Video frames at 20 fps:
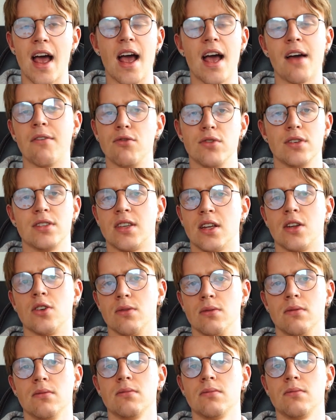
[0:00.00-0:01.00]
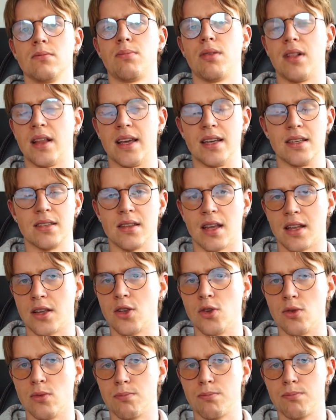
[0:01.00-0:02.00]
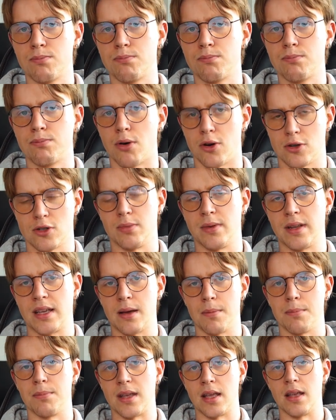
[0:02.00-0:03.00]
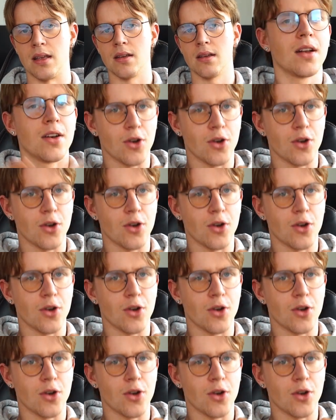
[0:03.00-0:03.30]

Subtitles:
every single place that you possibly can be.